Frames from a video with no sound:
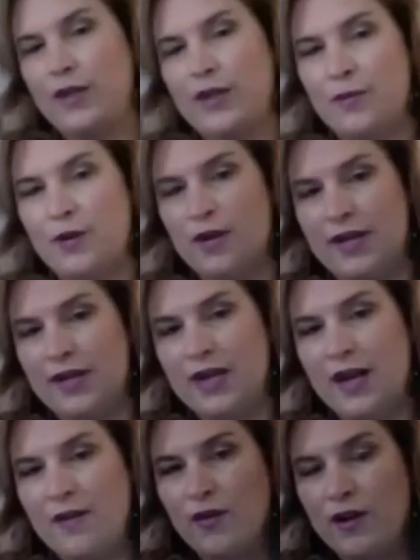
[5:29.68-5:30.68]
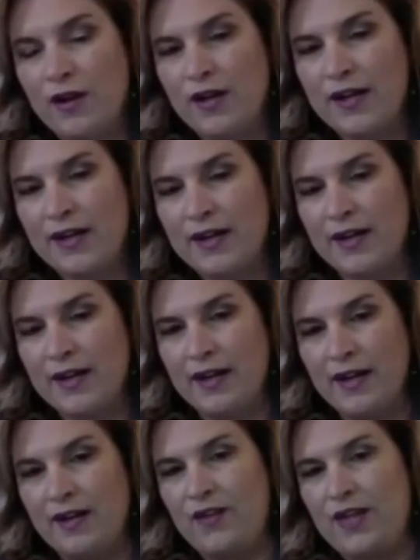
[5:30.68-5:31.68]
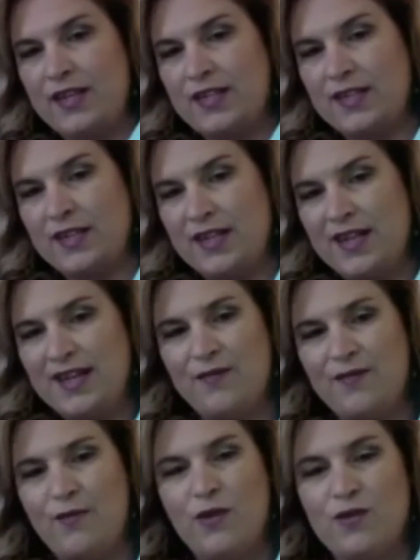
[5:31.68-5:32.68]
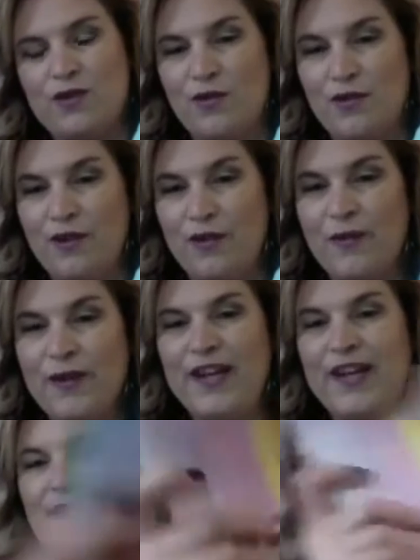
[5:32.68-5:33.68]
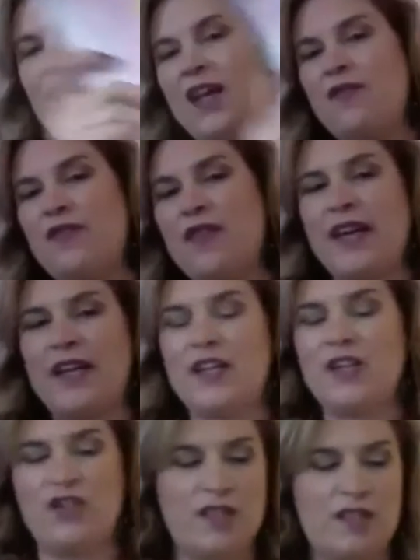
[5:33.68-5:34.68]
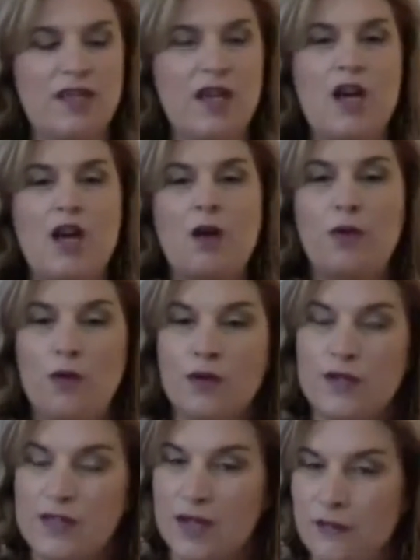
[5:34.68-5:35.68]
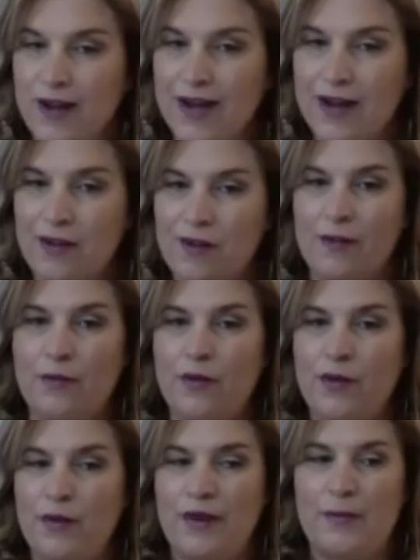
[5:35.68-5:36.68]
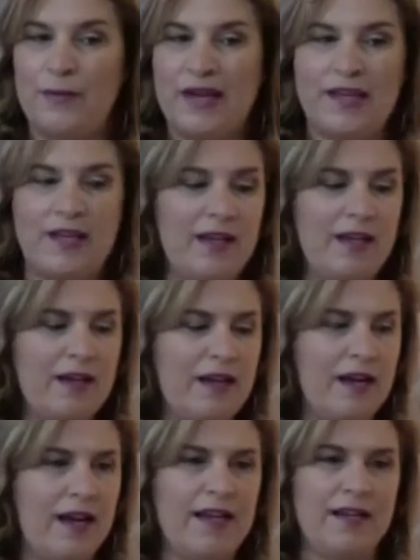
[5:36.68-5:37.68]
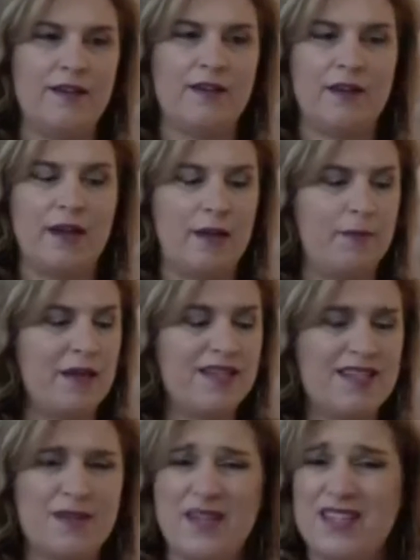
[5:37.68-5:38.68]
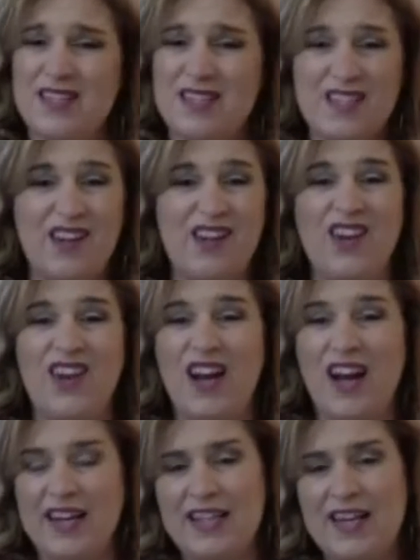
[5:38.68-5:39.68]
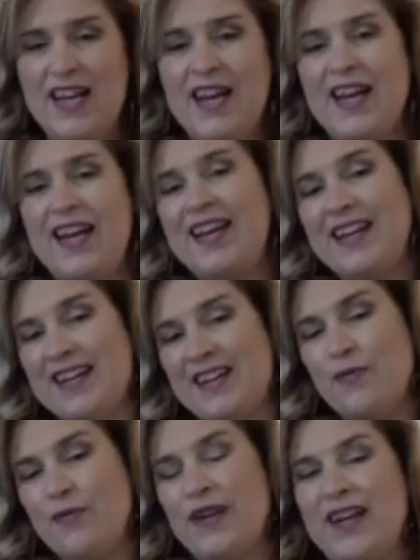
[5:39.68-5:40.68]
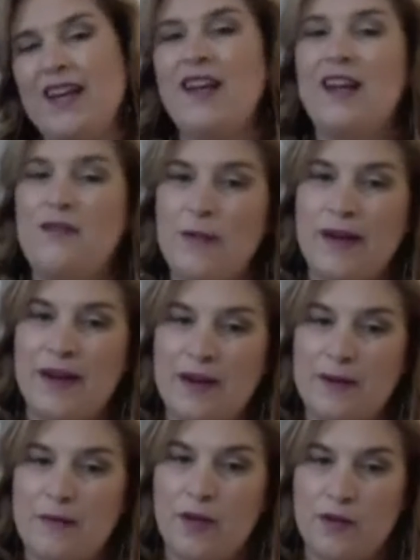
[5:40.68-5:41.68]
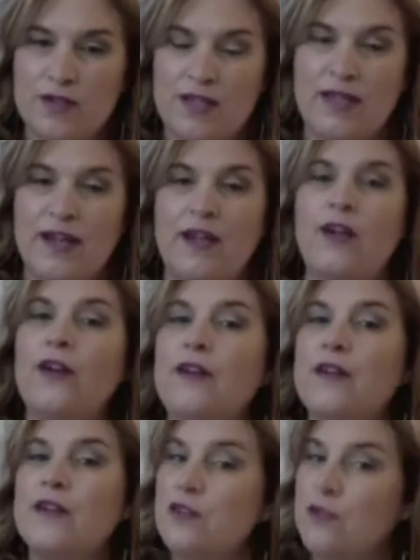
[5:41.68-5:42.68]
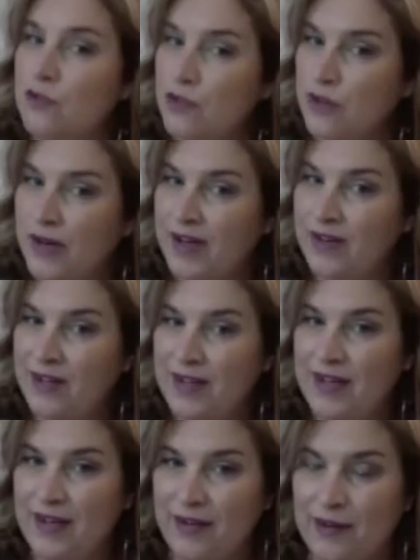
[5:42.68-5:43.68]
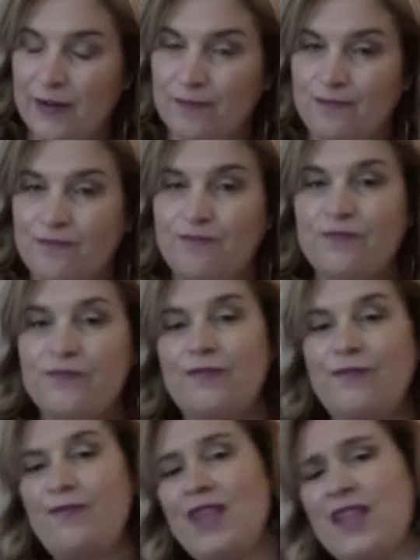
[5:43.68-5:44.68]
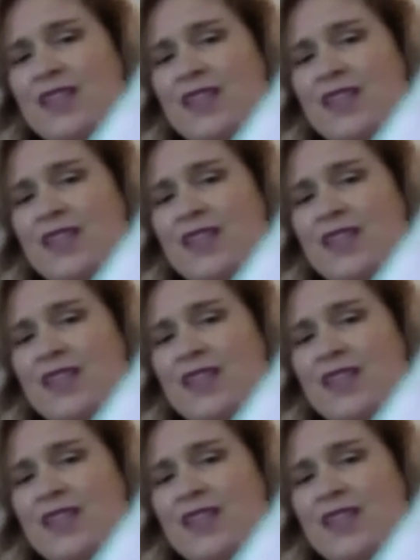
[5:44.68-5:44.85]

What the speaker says: pretty cover on it. I love it. Rose gold rings. I love that I can just pull stuff out and put it right back in. I can customize this a lot. And what I loved about it most, and I learned this through trial and error, is